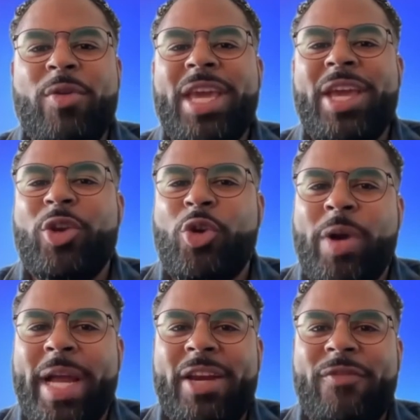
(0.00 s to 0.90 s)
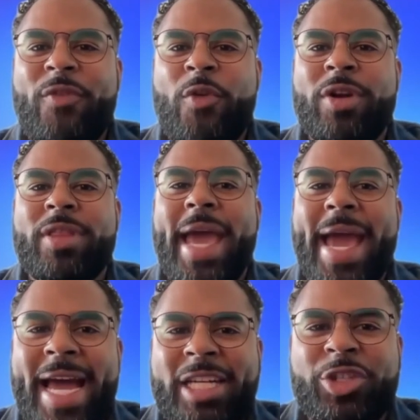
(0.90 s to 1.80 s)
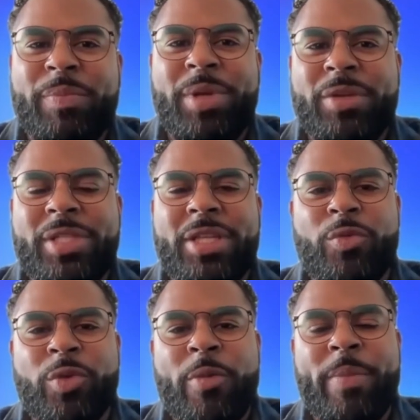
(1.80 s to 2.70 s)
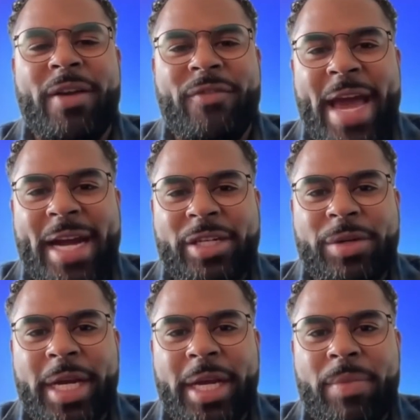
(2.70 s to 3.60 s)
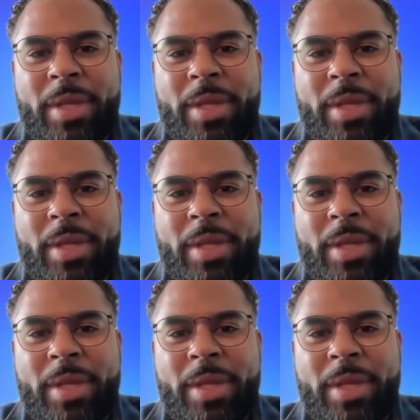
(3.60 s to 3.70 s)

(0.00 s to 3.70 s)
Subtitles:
get credit for the attributes in the robot factory.